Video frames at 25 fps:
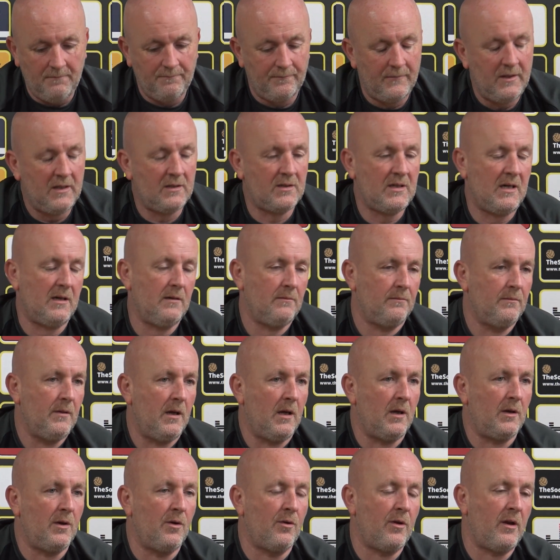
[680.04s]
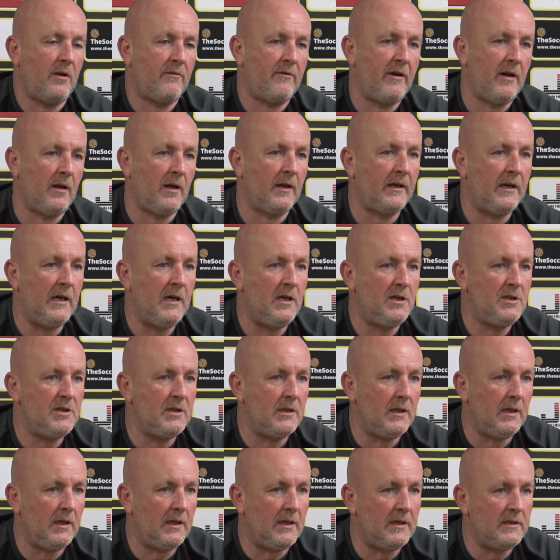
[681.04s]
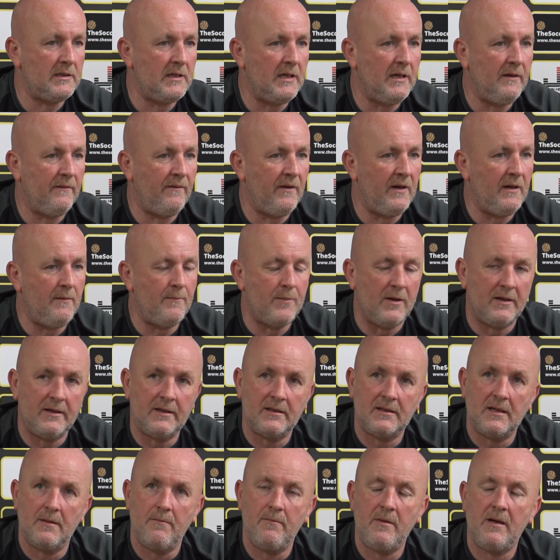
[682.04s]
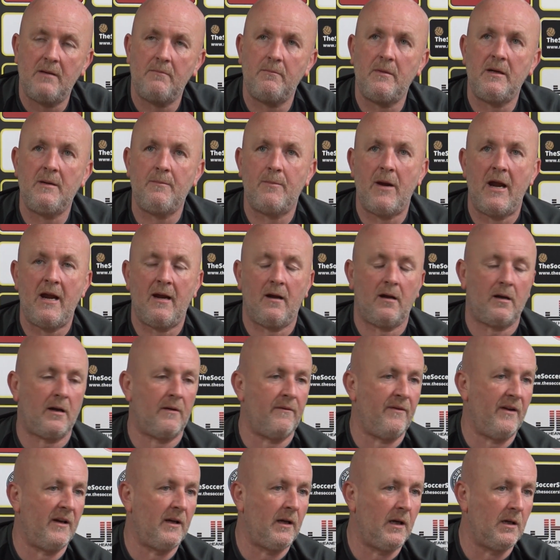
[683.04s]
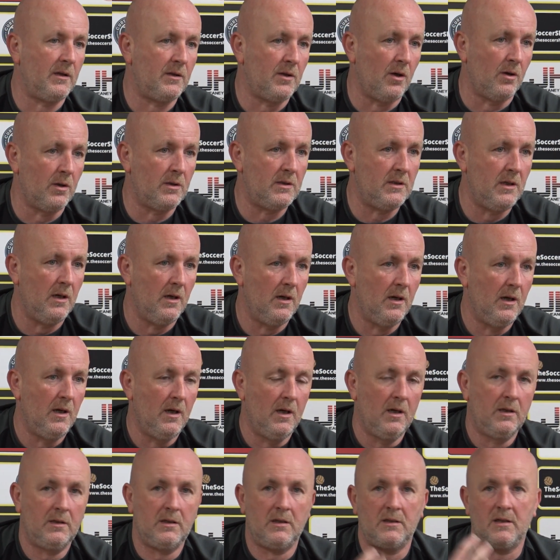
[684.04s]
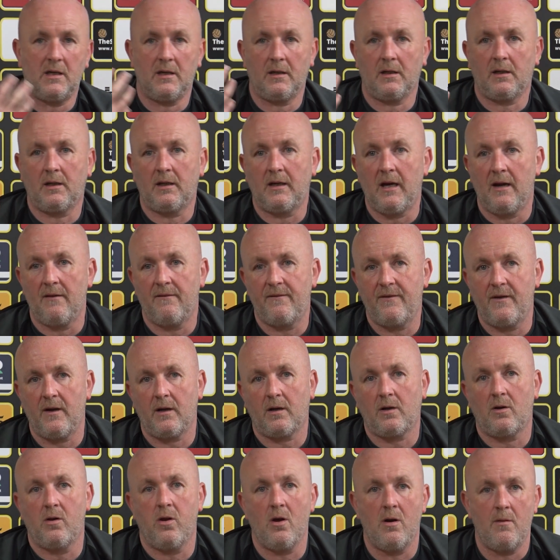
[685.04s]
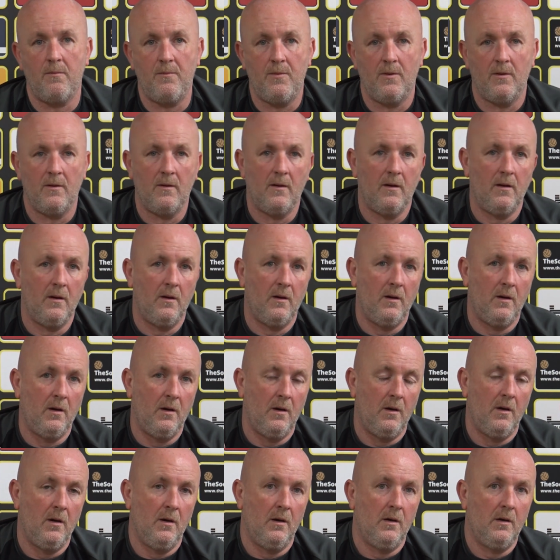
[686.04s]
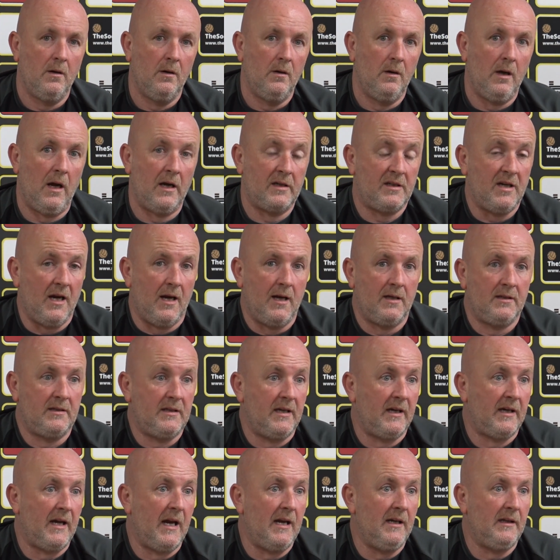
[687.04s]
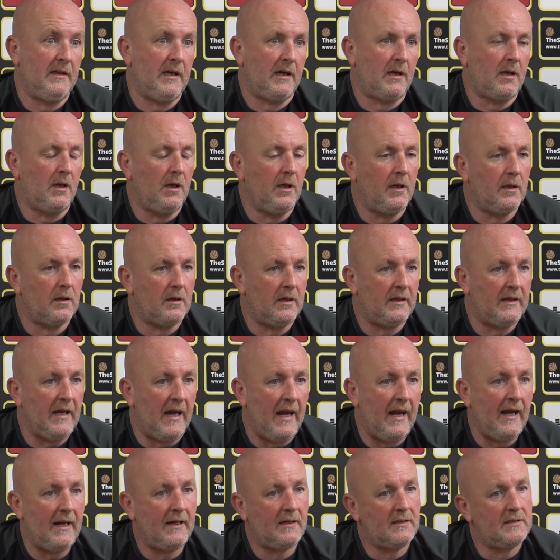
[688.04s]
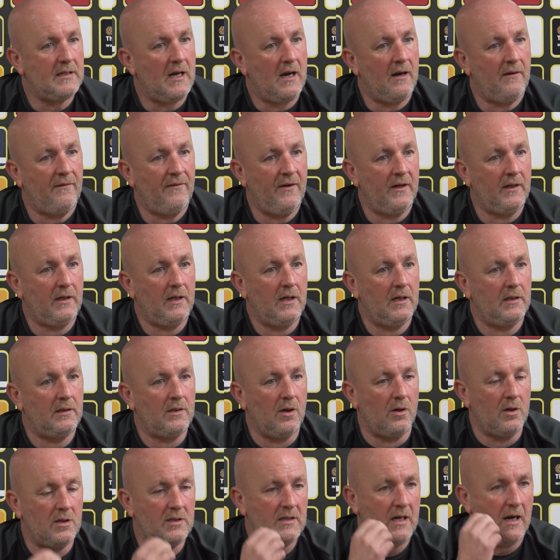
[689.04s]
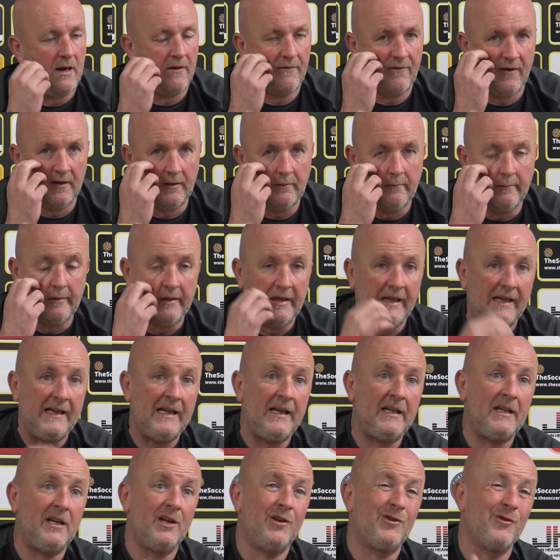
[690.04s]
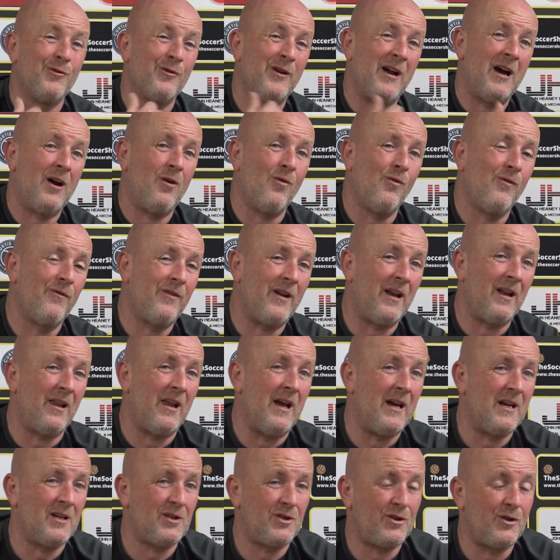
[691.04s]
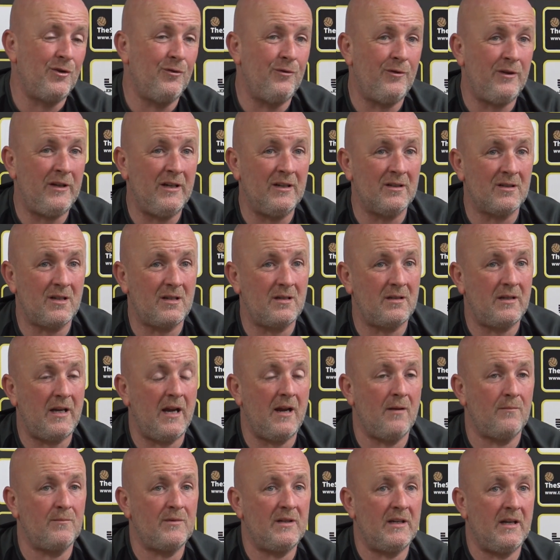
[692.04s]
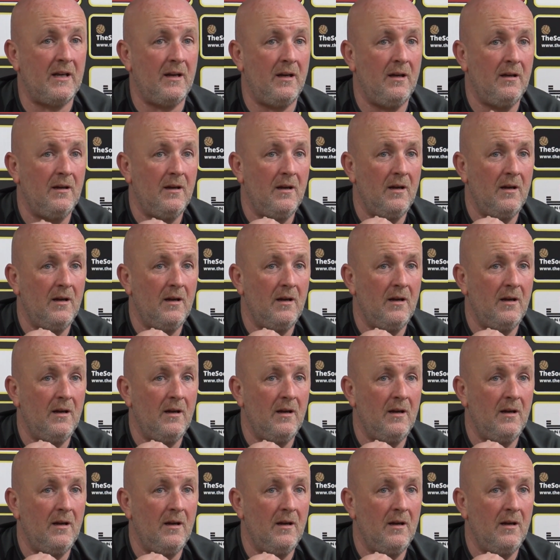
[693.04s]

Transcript: there's another relegation to the CV, but does it make me better? I think it does. Does it give the club a chance to kind of clear the decks? I think it does. I think we needed to do that over the last 2 years in terms of the